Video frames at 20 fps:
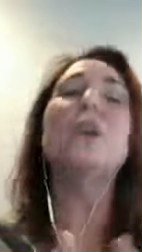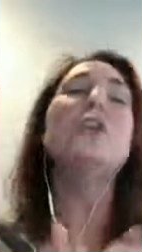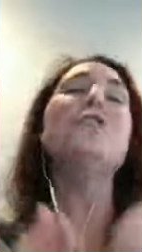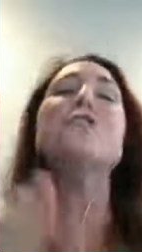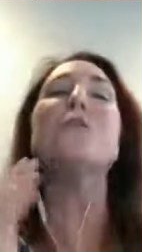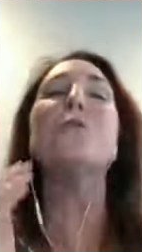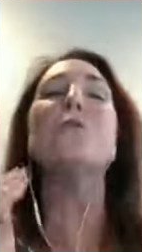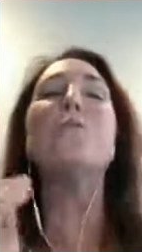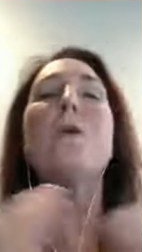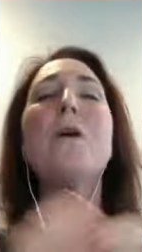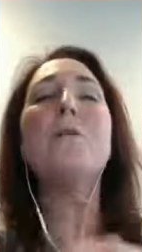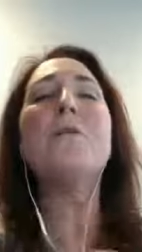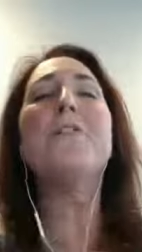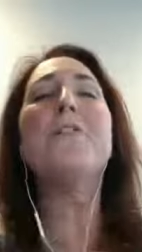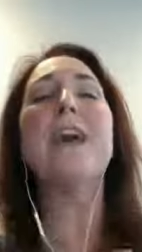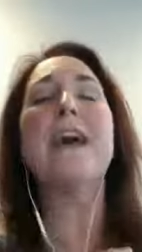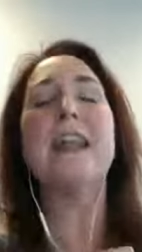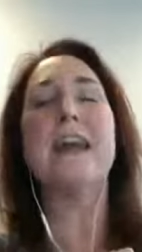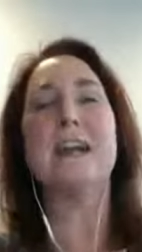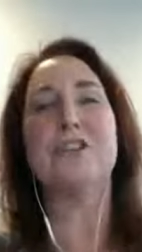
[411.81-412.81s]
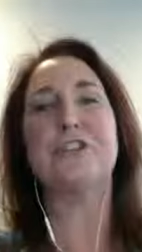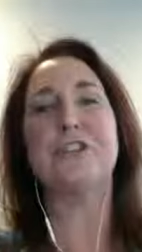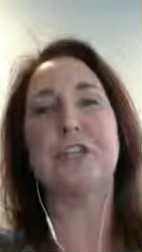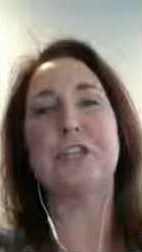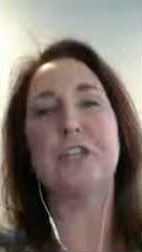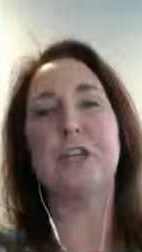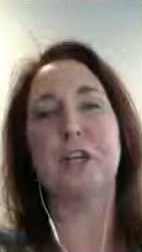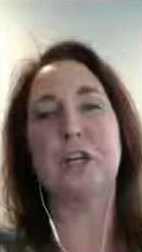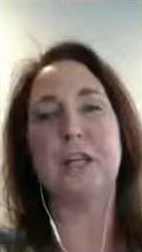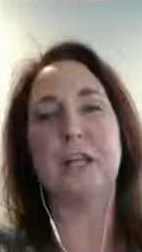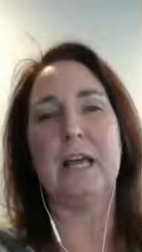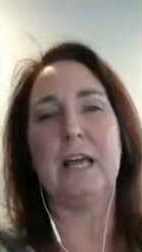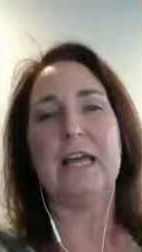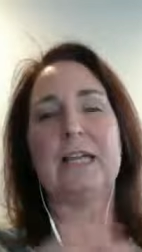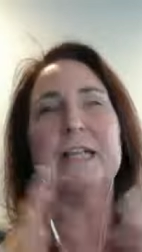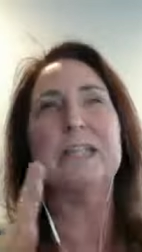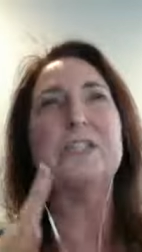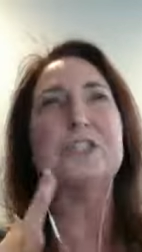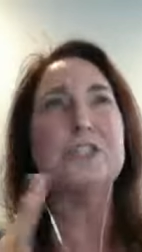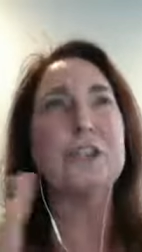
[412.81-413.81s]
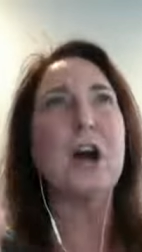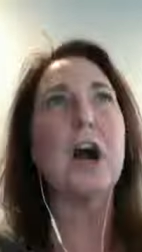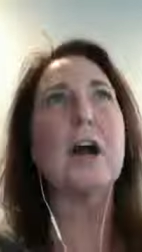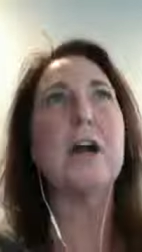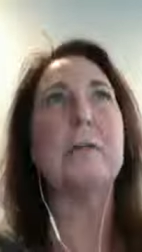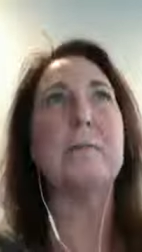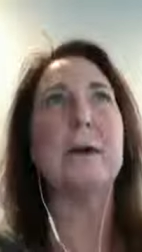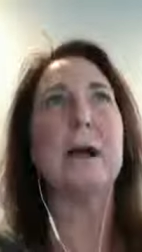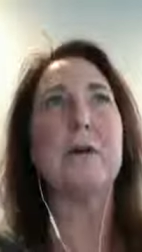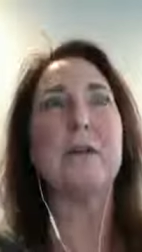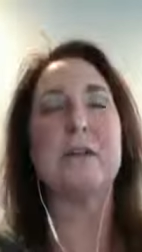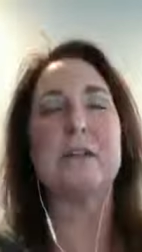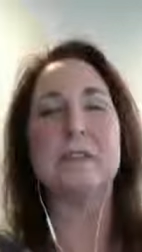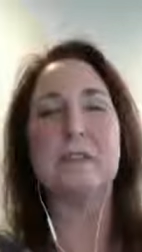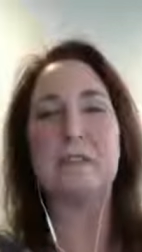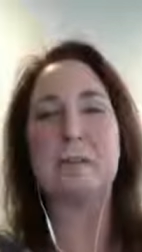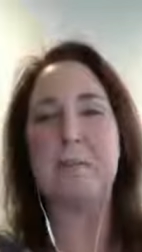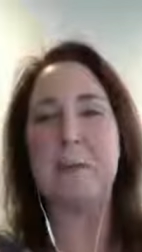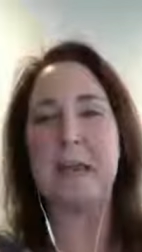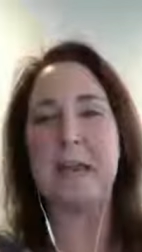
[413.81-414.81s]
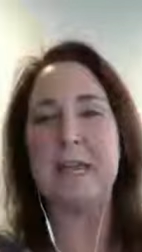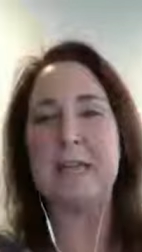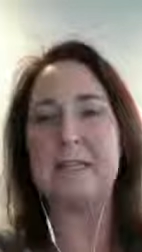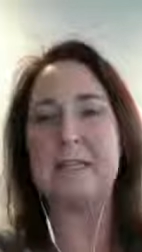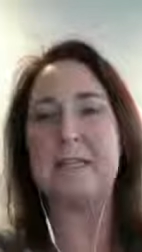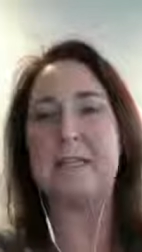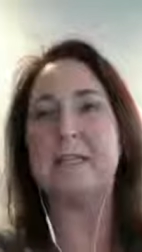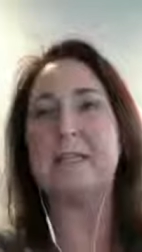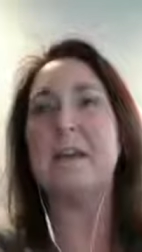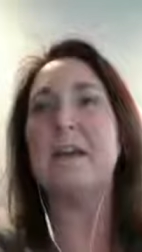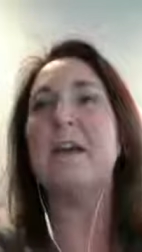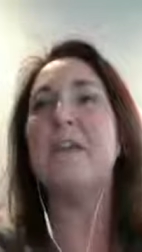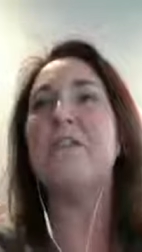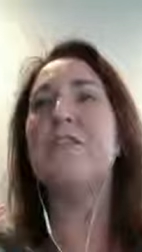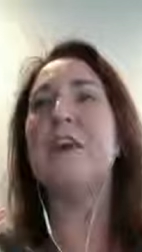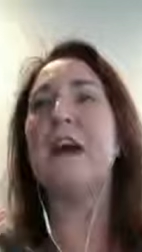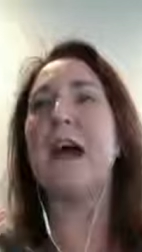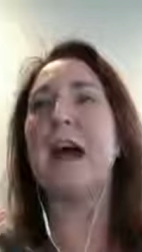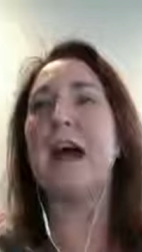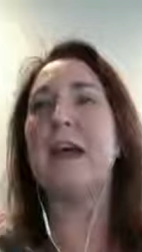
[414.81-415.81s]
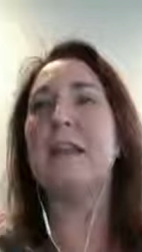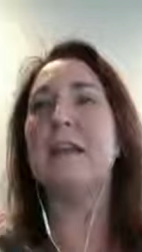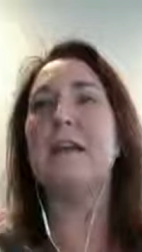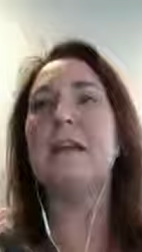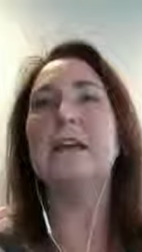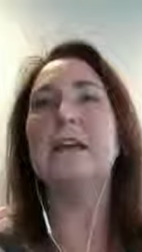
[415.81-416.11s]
So, what would that actually look like? Let's talk about a space that